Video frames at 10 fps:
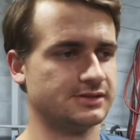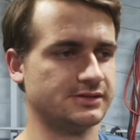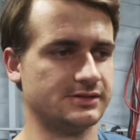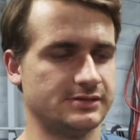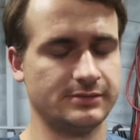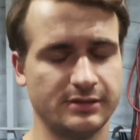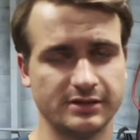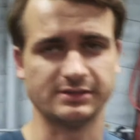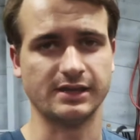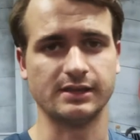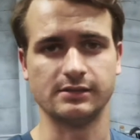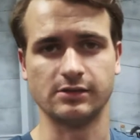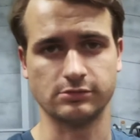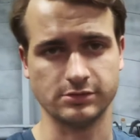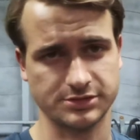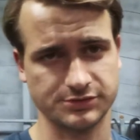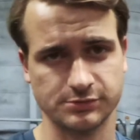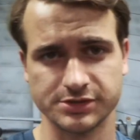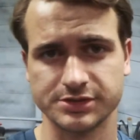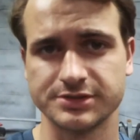Got that, lock washers,
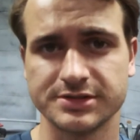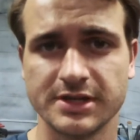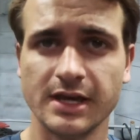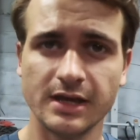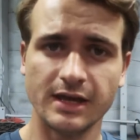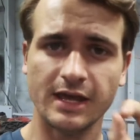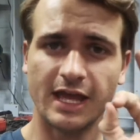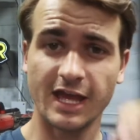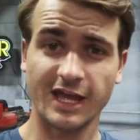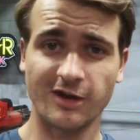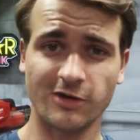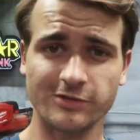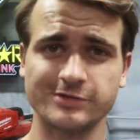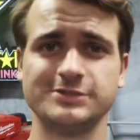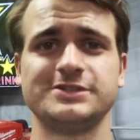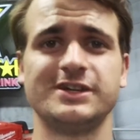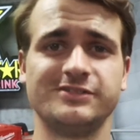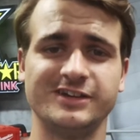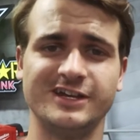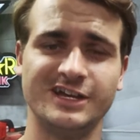all the good
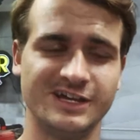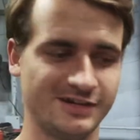stuff.